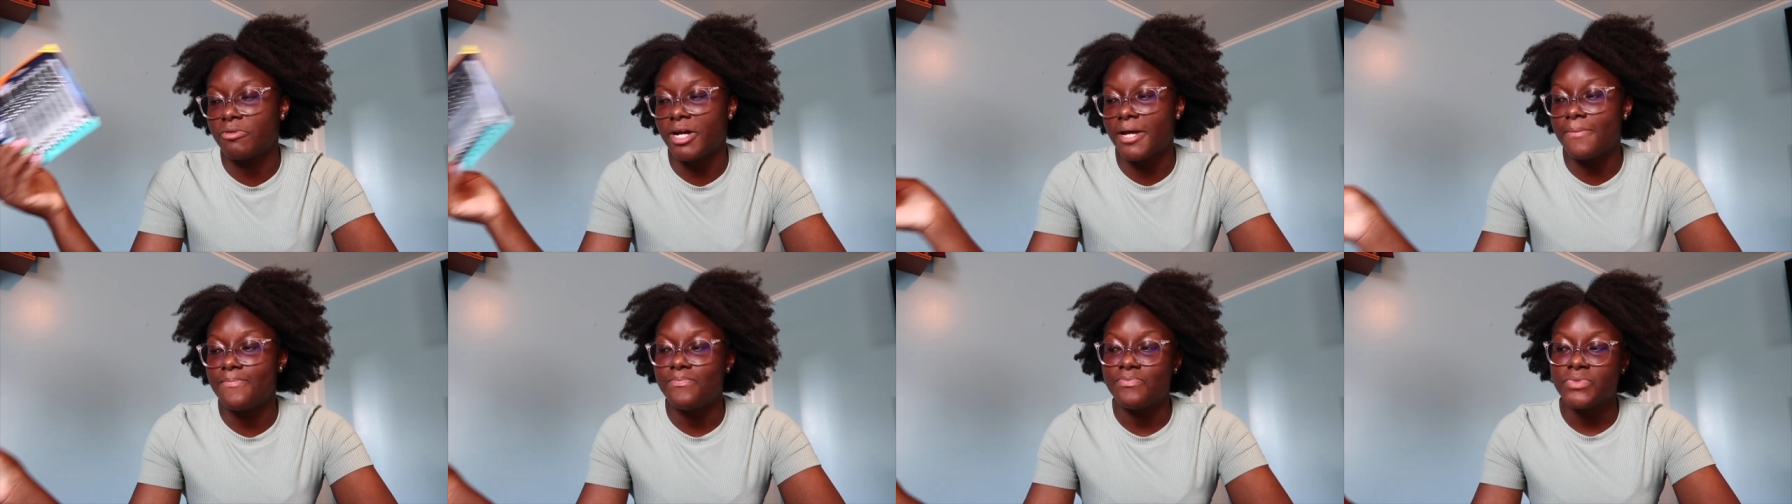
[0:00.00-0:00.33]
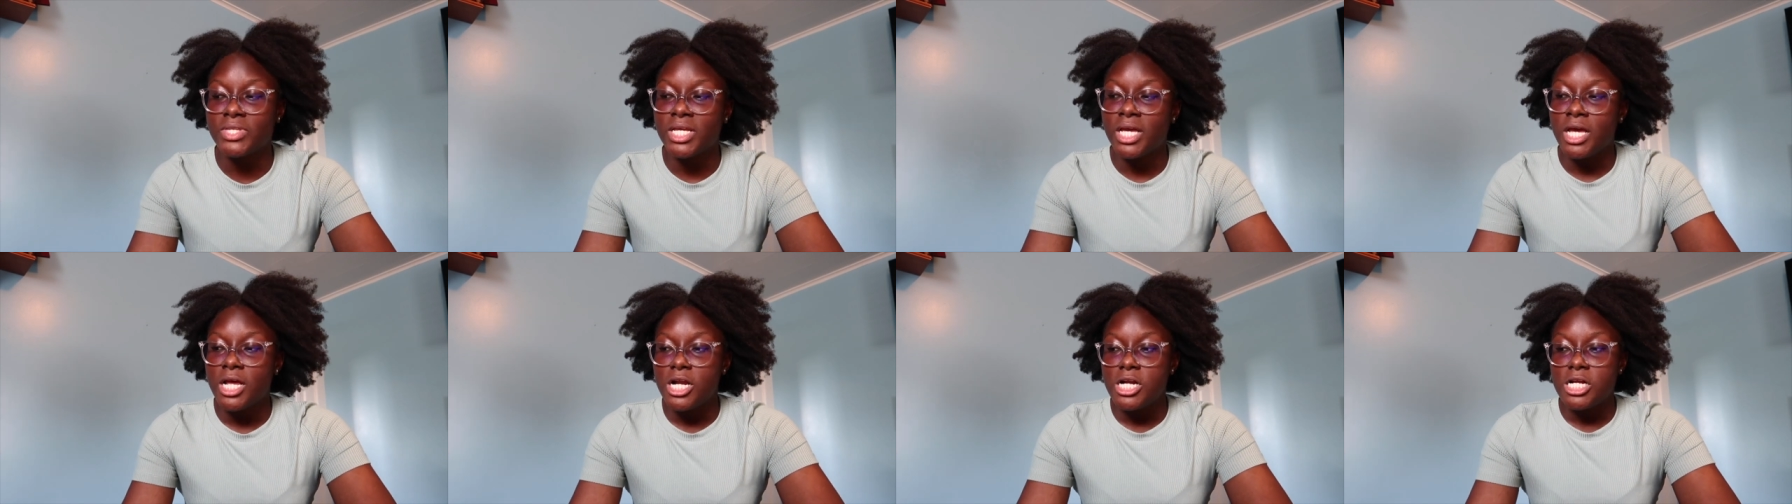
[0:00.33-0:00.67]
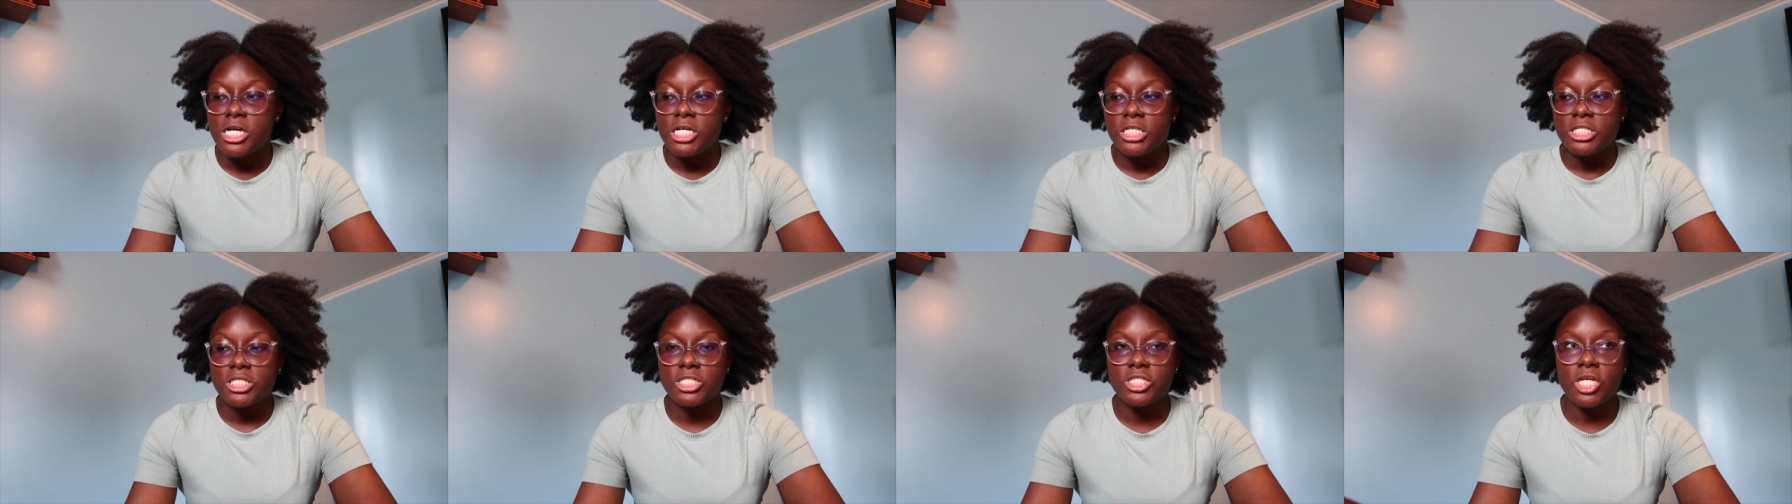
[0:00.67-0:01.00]
right?
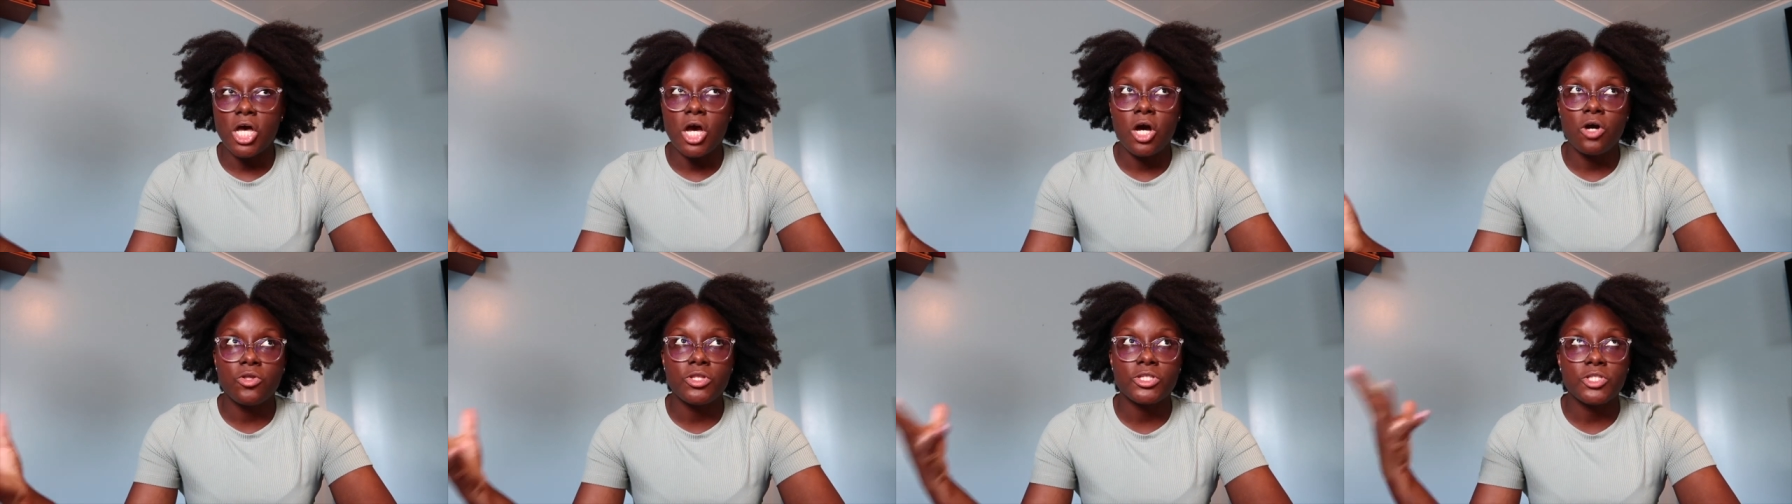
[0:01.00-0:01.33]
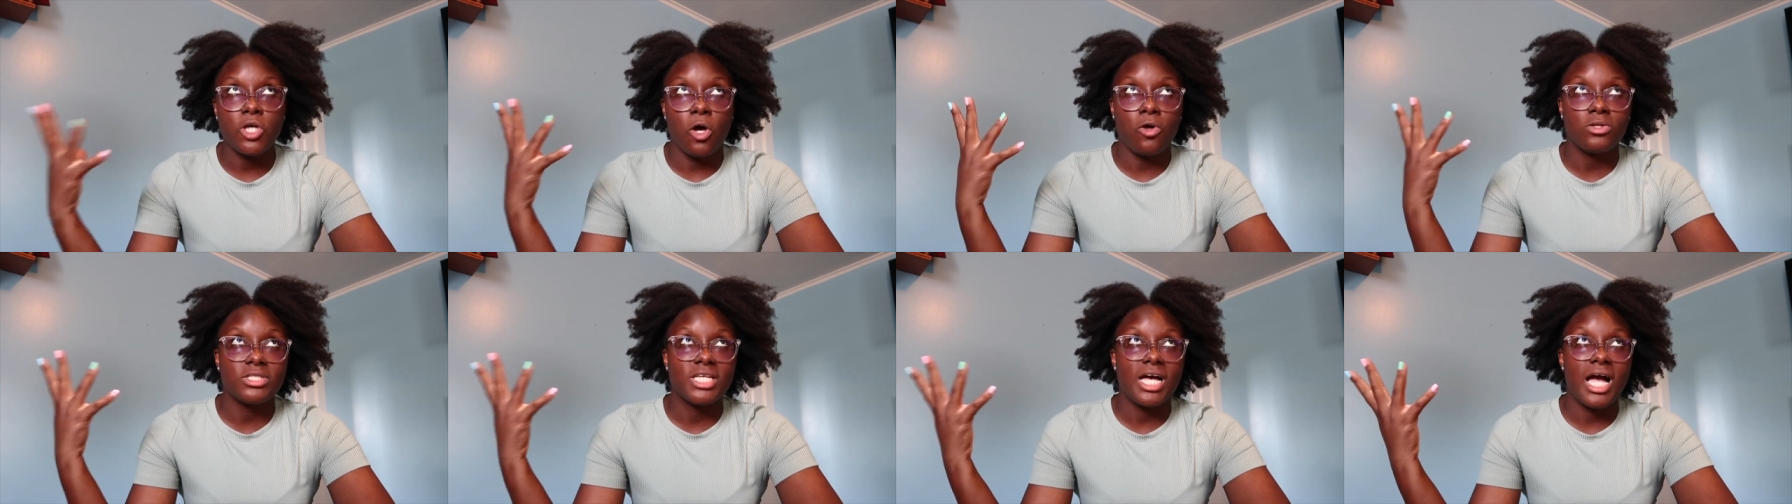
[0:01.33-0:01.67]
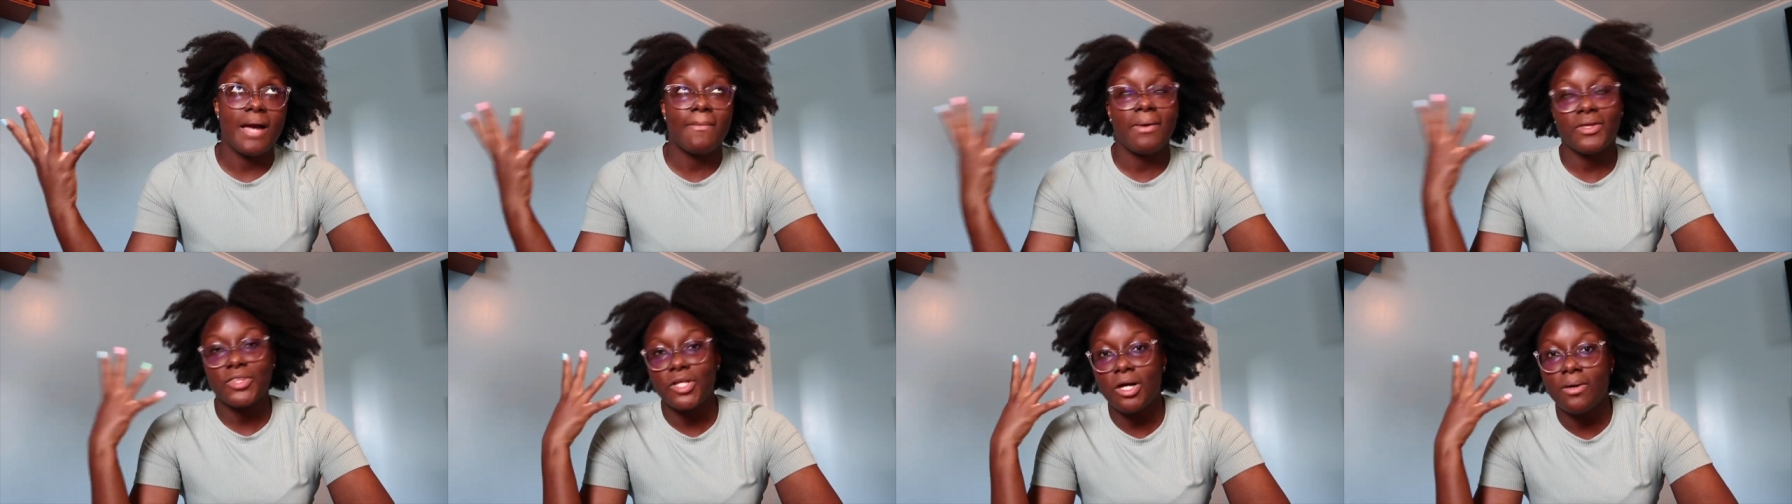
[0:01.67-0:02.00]
So this whole
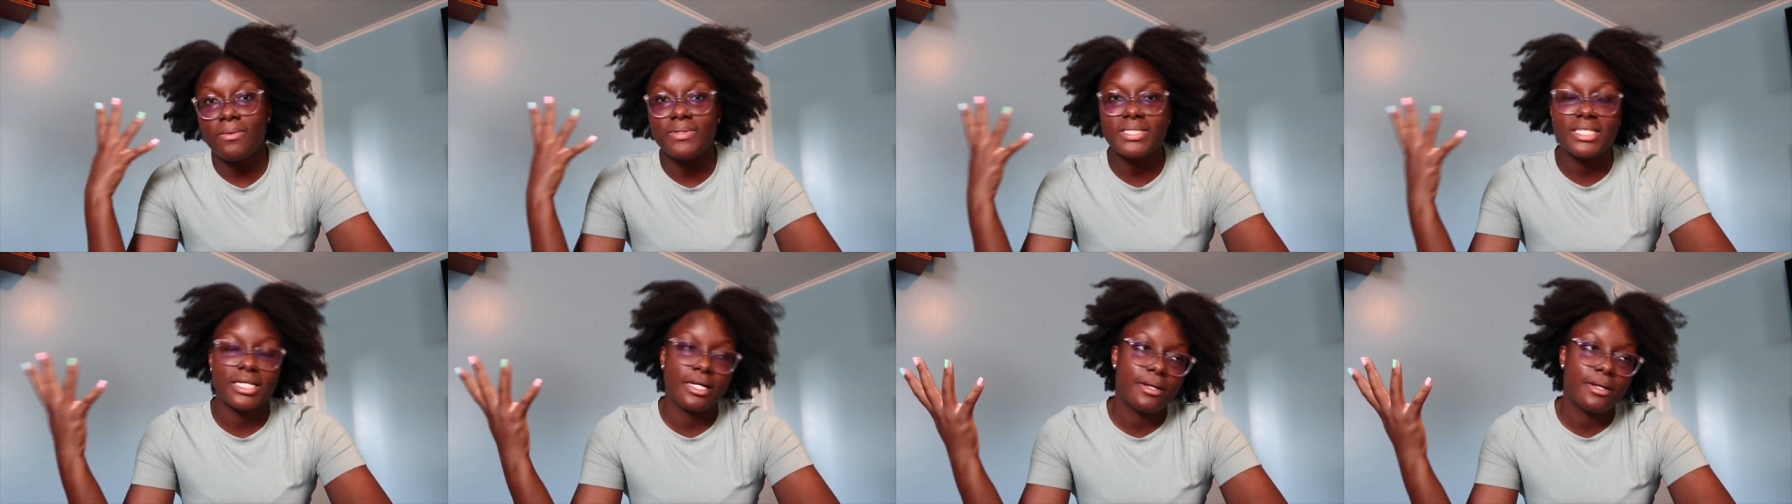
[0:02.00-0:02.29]
time I thought